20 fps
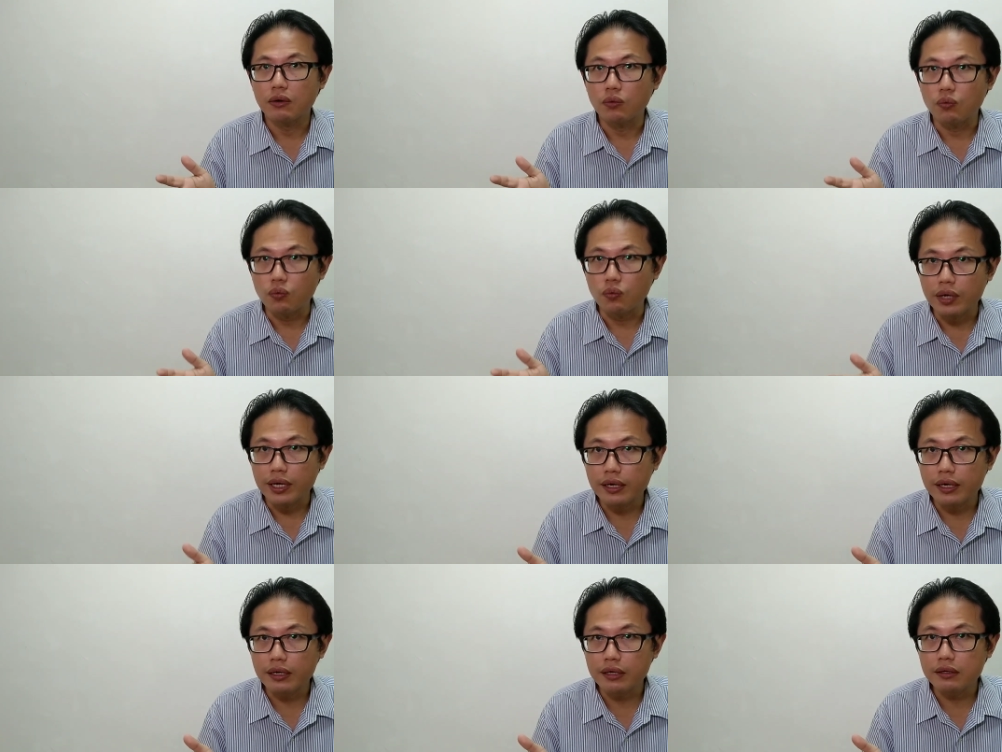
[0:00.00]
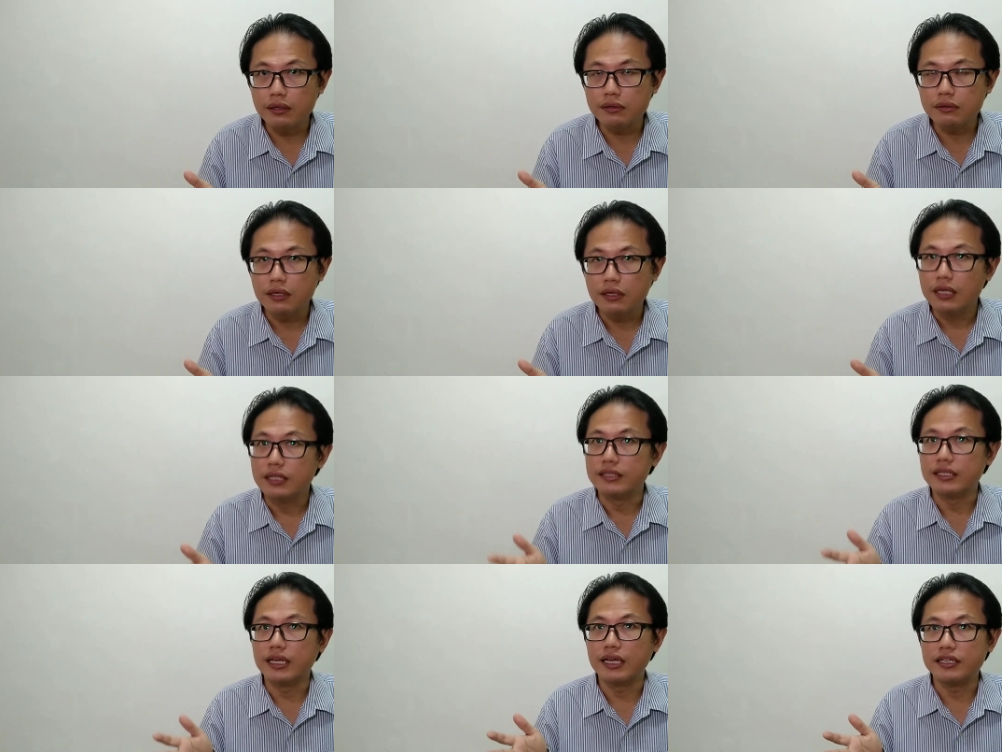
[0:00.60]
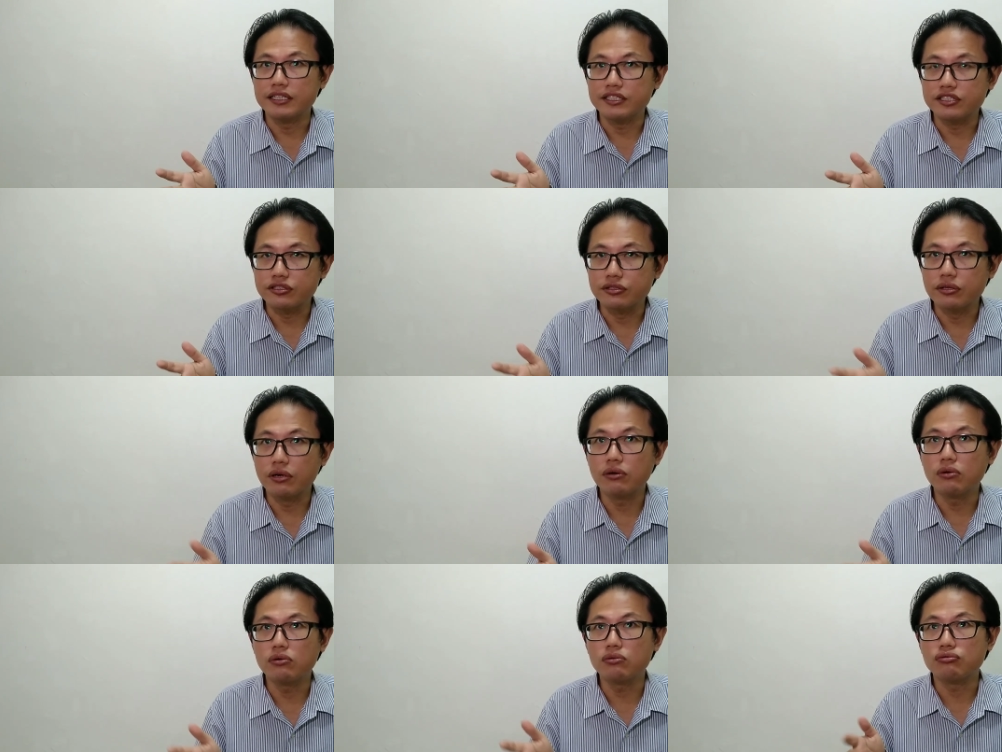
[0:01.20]
Well, there is
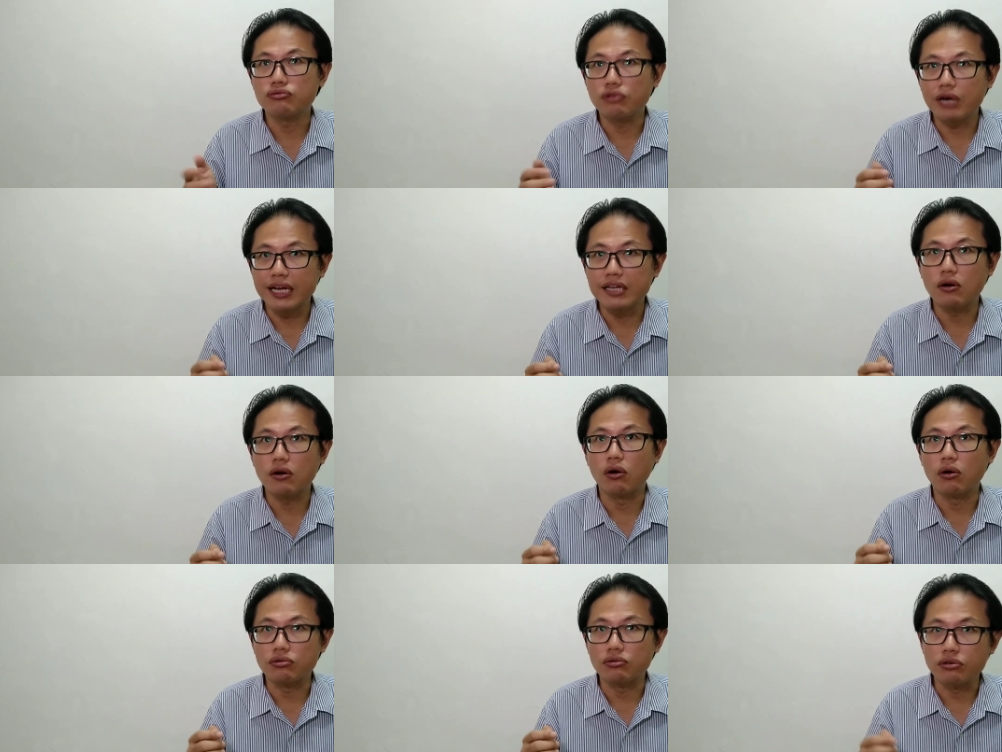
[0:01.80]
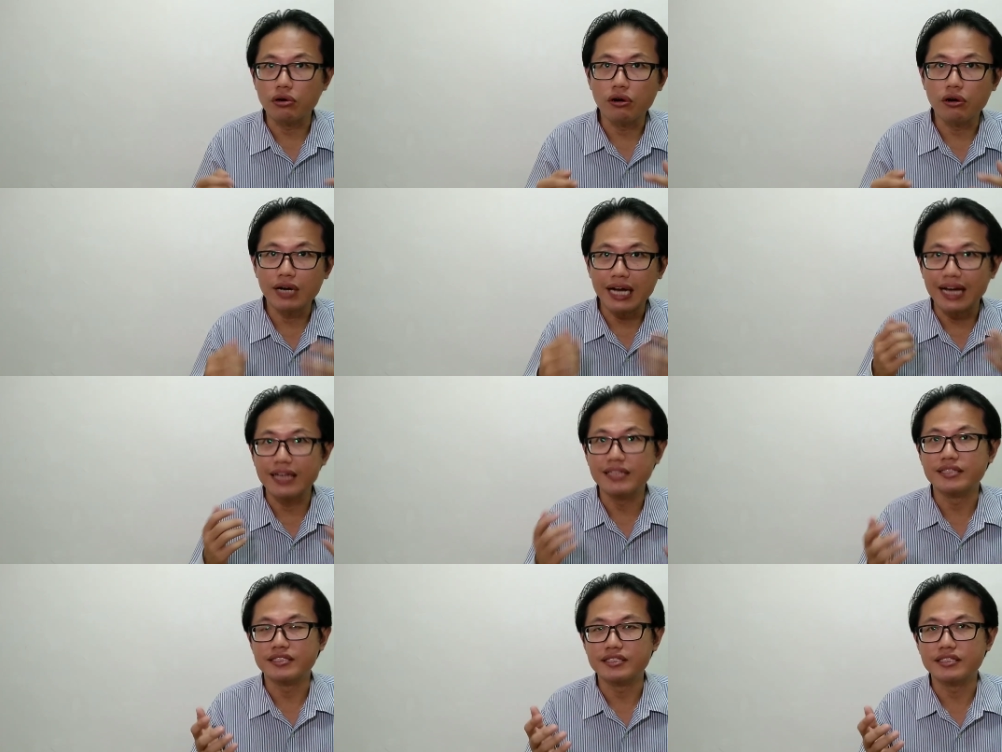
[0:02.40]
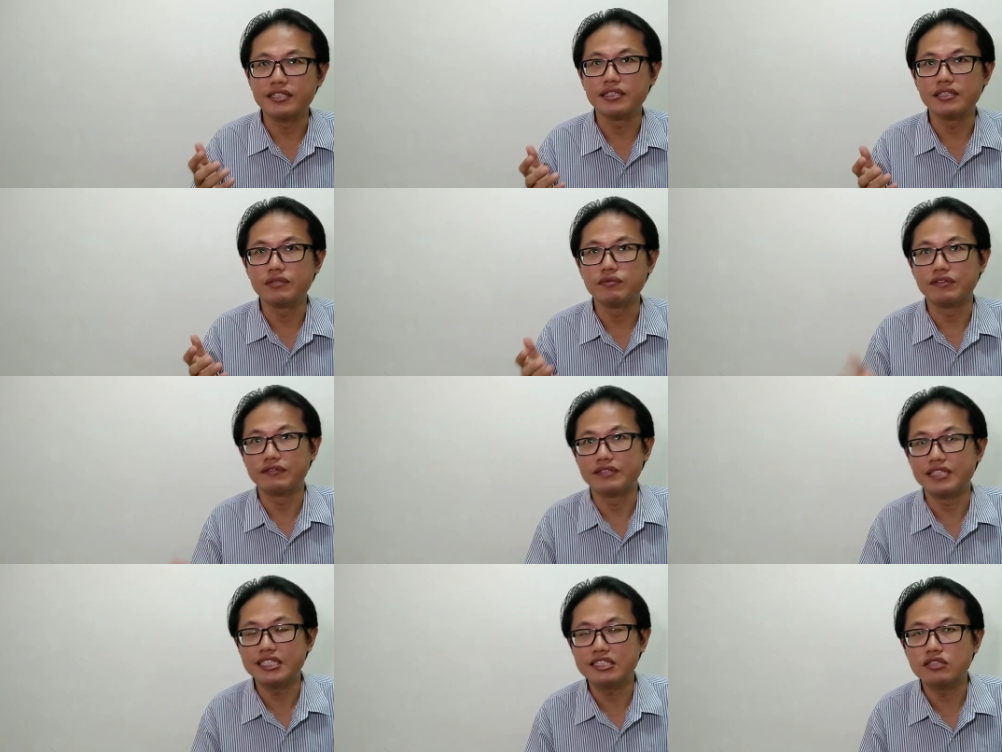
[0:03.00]
no right or wrong answer
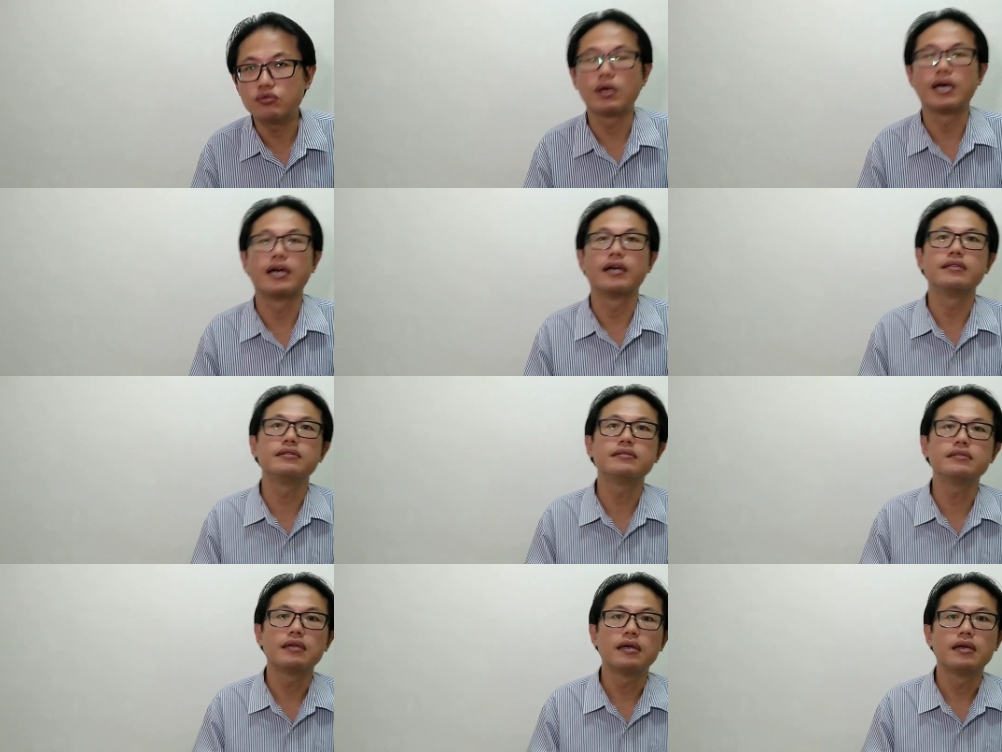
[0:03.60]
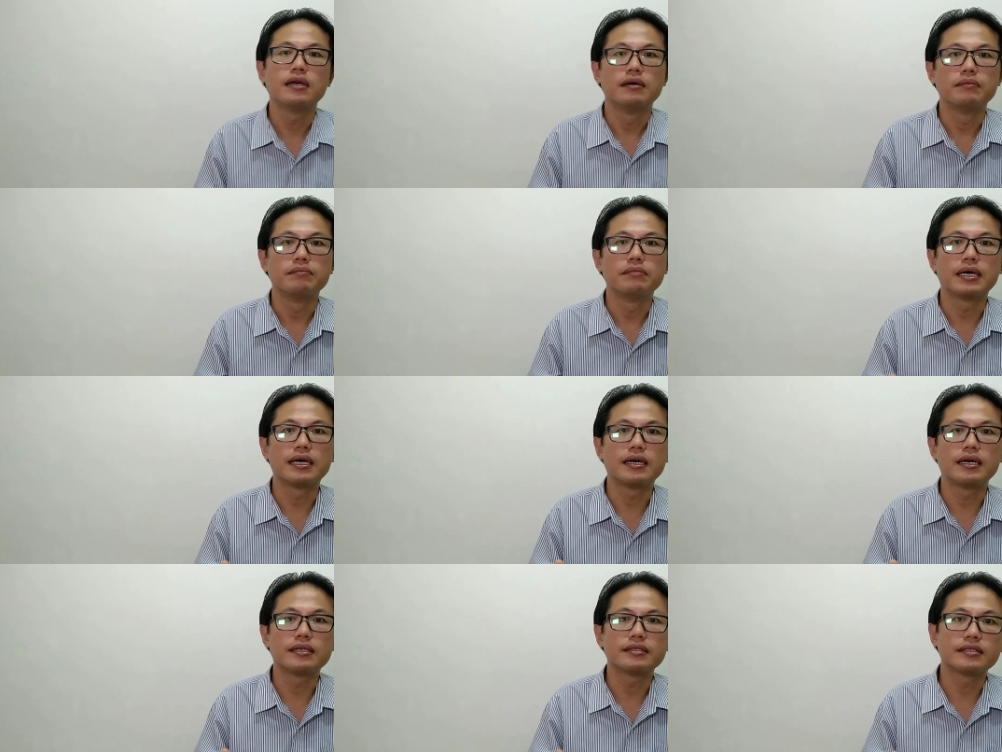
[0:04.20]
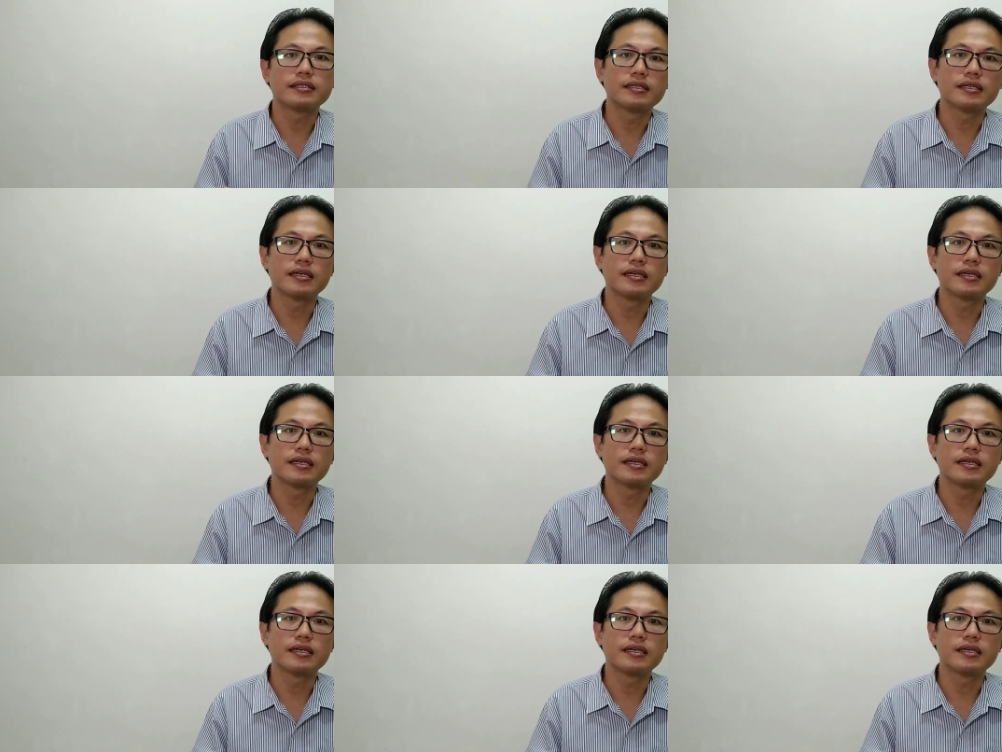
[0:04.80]
with this one, but